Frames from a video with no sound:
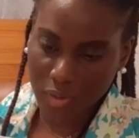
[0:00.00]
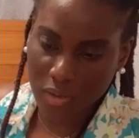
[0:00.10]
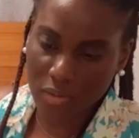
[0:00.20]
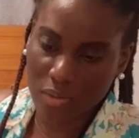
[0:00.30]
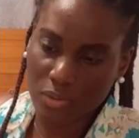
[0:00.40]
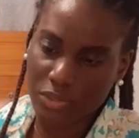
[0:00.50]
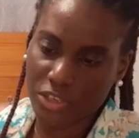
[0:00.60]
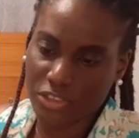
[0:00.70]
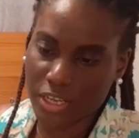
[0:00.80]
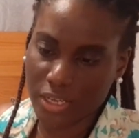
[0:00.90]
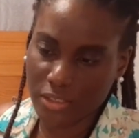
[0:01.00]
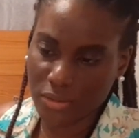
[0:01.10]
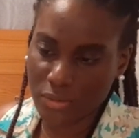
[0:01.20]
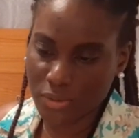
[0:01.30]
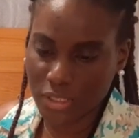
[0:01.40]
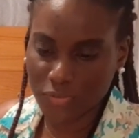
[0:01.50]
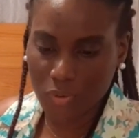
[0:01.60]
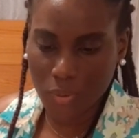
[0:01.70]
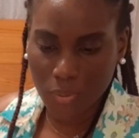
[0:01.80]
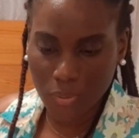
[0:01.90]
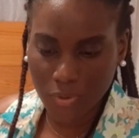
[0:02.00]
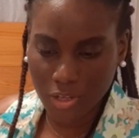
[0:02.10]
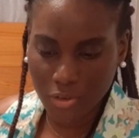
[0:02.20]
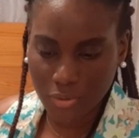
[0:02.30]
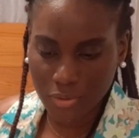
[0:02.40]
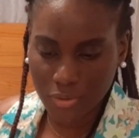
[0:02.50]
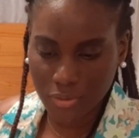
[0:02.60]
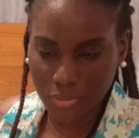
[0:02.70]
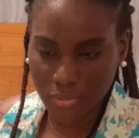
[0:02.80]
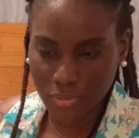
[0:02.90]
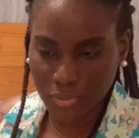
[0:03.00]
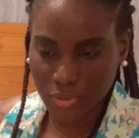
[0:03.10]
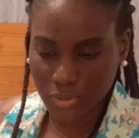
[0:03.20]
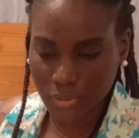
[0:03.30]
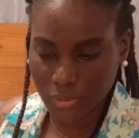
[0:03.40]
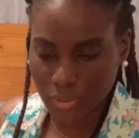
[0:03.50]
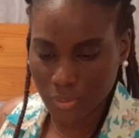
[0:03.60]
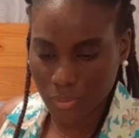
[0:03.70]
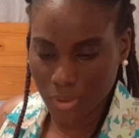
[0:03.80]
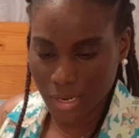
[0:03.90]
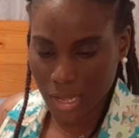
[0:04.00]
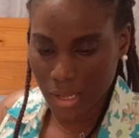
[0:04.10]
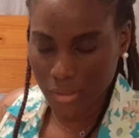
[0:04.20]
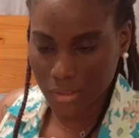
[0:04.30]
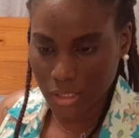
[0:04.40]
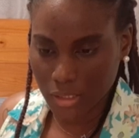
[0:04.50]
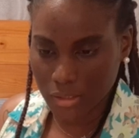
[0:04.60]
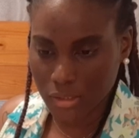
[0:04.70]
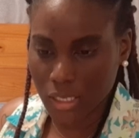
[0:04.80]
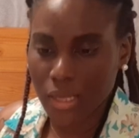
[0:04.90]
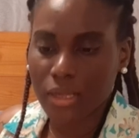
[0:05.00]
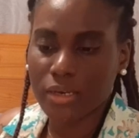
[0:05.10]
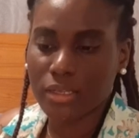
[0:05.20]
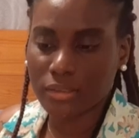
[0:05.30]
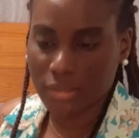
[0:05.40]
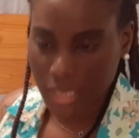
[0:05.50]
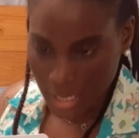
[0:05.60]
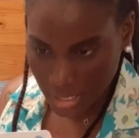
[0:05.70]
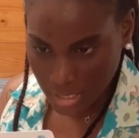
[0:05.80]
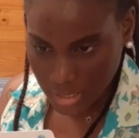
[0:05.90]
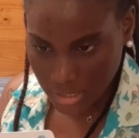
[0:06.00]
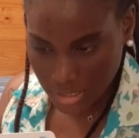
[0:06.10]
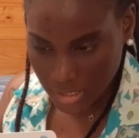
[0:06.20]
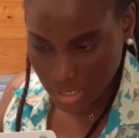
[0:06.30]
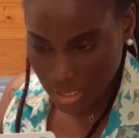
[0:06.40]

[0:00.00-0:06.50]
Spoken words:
Oh, there's an exclusive code that you could use to go and access designs.